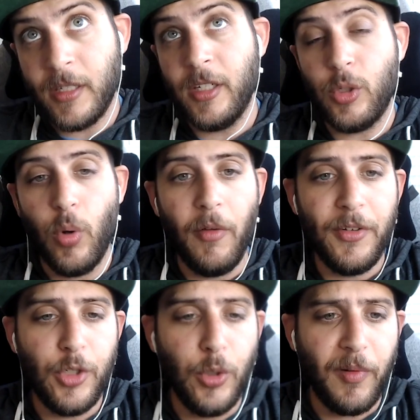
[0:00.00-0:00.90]
he's
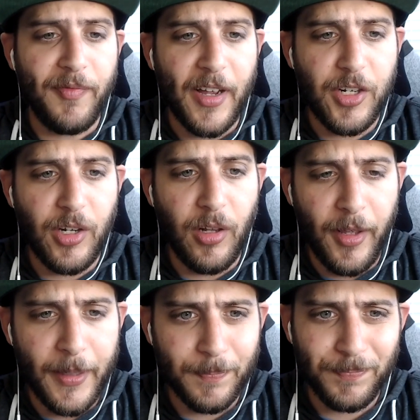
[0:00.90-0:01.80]
12-2
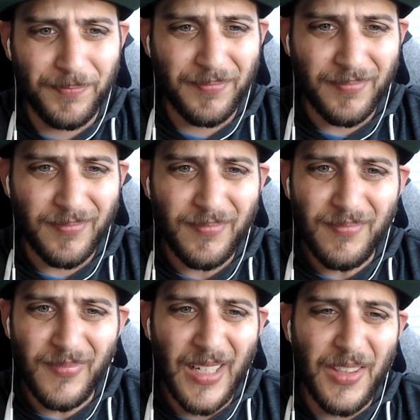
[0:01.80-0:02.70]
professionally.
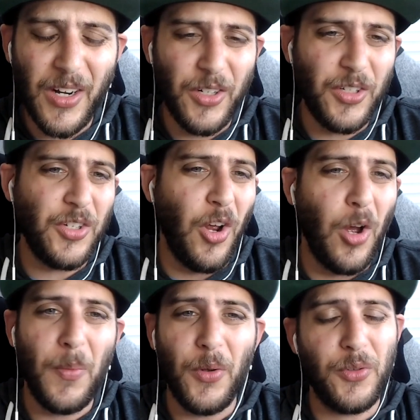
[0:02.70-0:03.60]
There's just
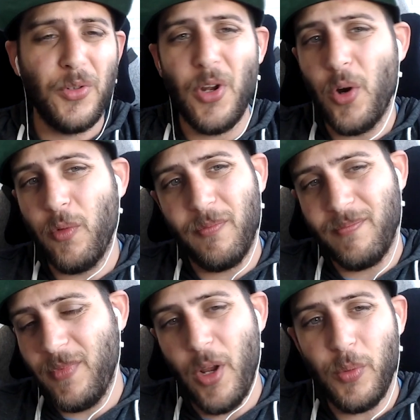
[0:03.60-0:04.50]
almost no
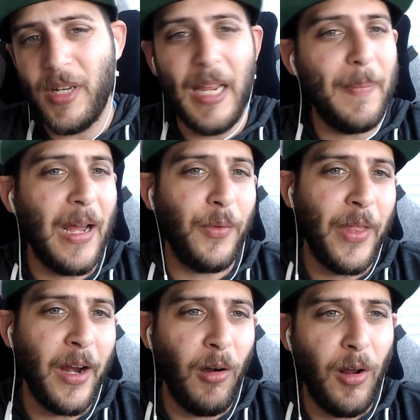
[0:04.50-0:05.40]
tape out
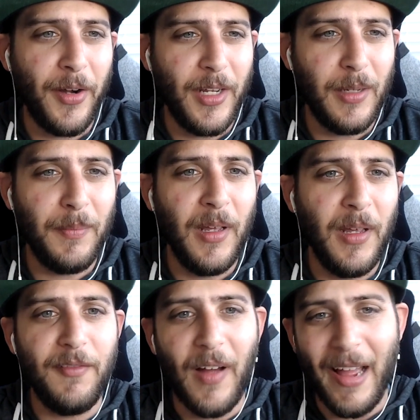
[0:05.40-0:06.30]
there on him.
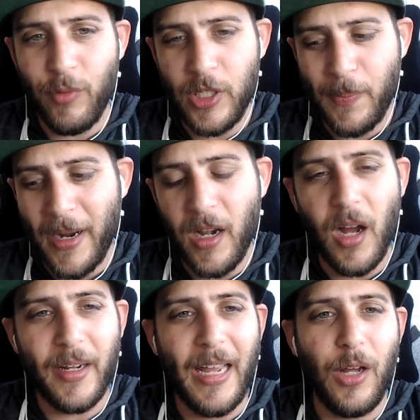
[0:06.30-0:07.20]
5 wins by
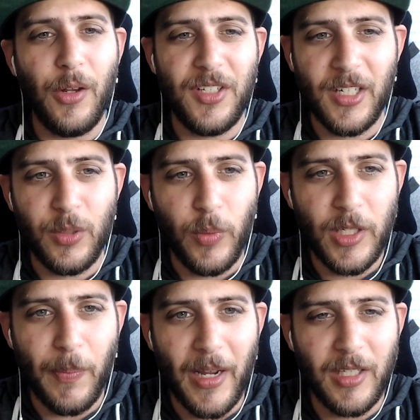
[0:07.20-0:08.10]
knockout, 6
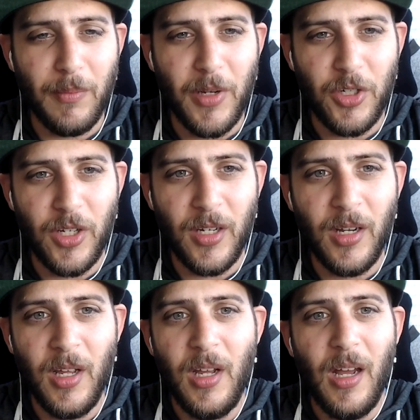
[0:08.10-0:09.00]
wins by submission.
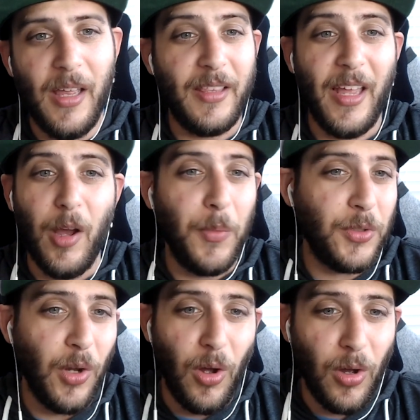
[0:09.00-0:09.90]
I think they
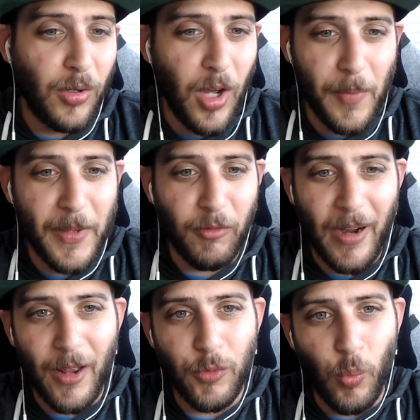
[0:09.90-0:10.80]
almost all come in
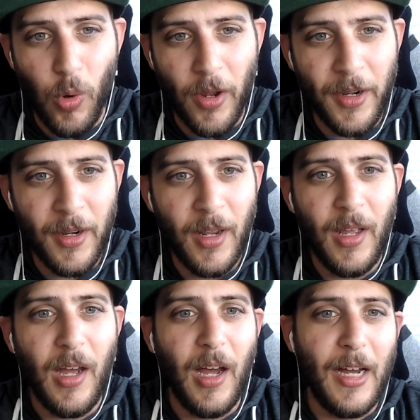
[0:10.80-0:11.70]
round 1.
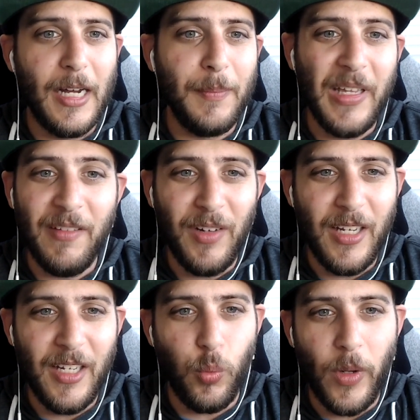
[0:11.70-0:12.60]
Even
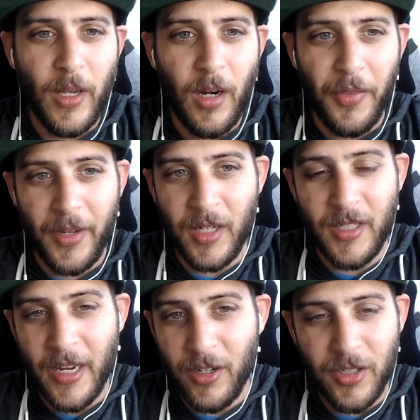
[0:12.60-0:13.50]
his win on the
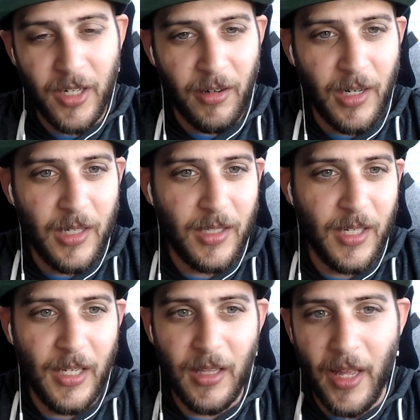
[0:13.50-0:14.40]
Contender Series,
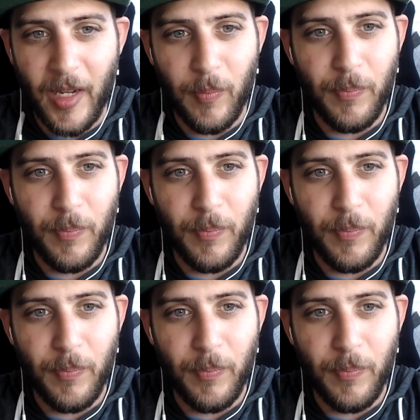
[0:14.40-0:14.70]
he like